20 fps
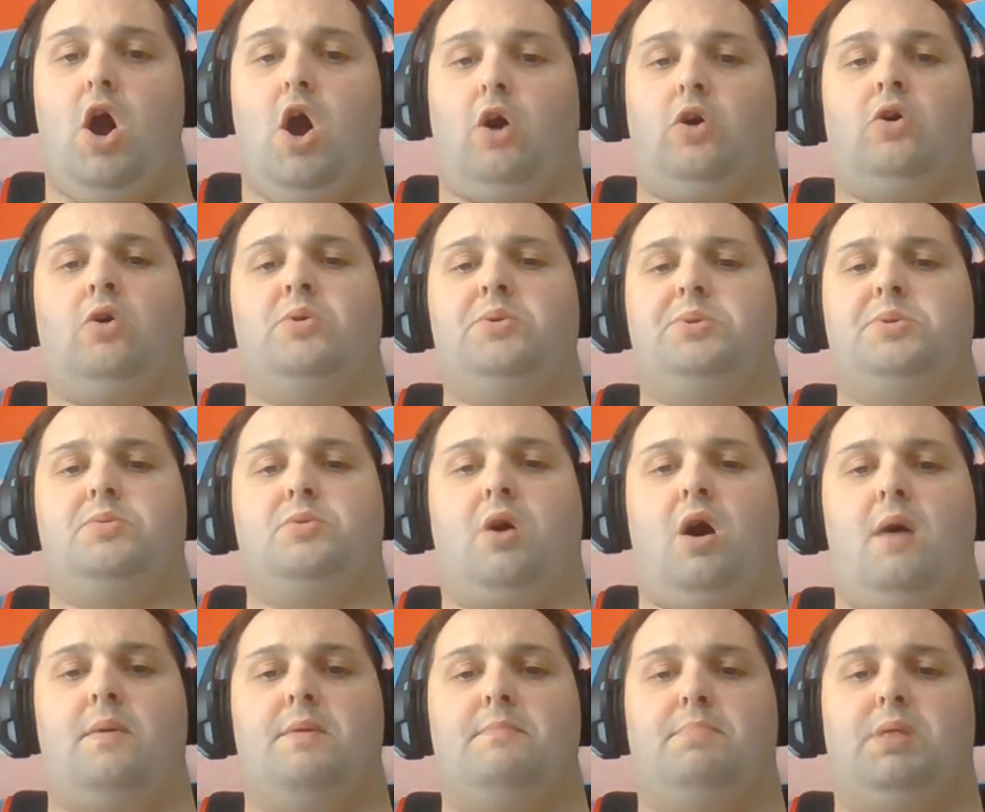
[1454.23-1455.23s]
are also
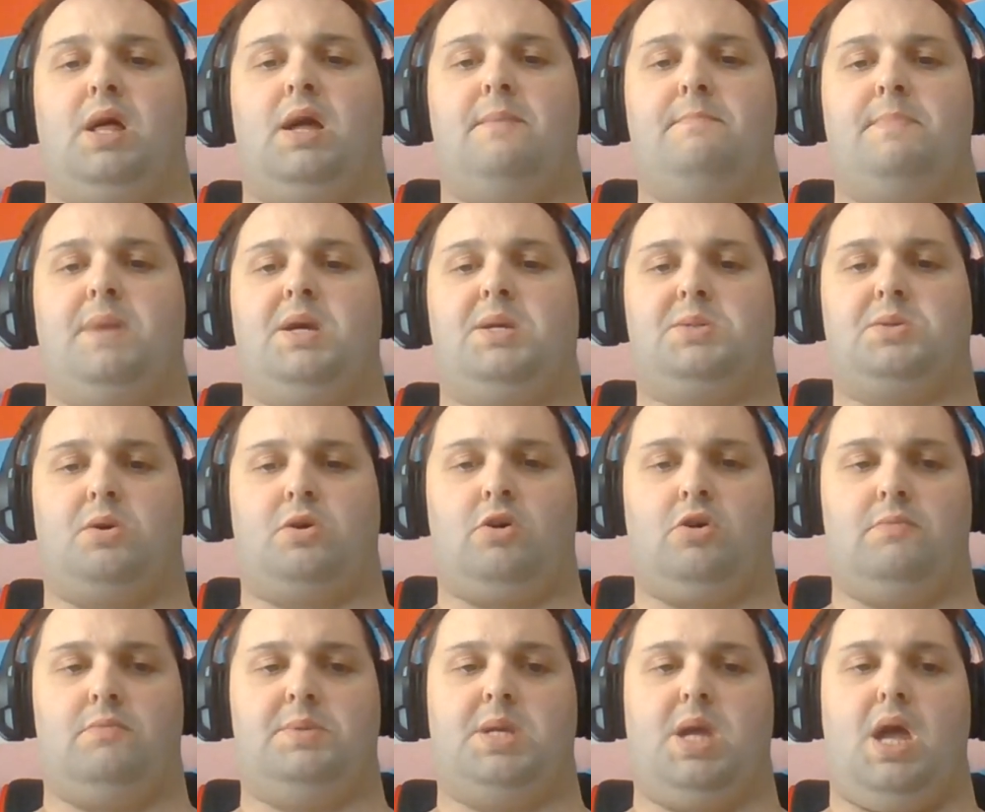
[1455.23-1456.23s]
common plant-based
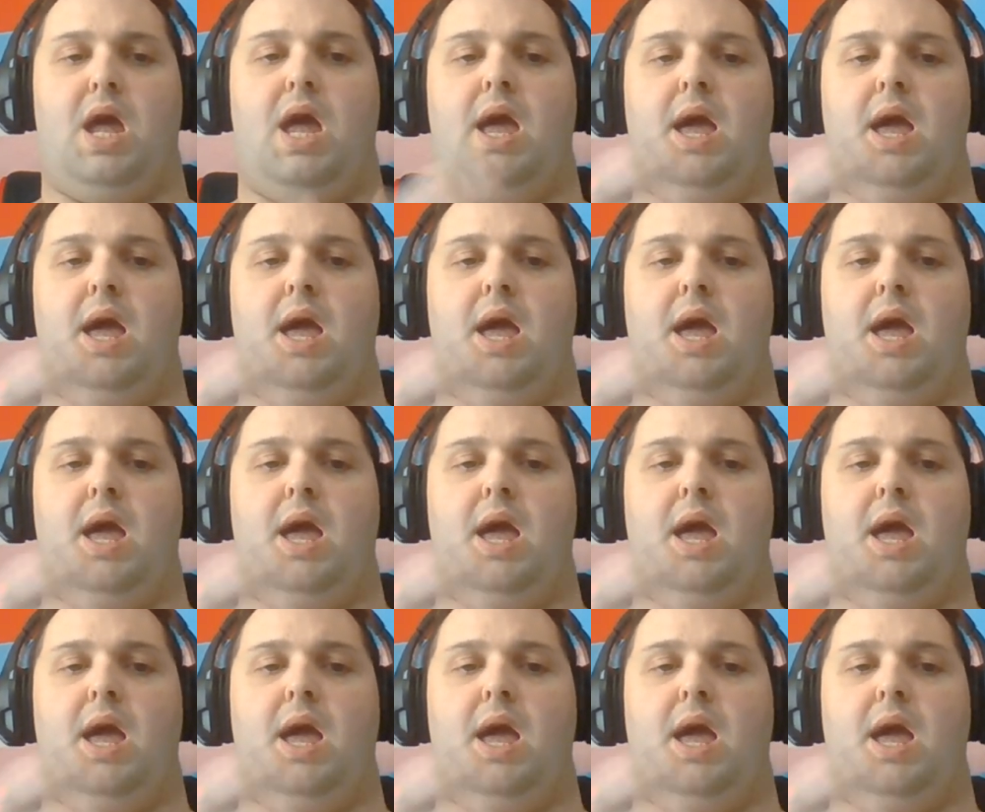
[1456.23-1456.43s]
herbs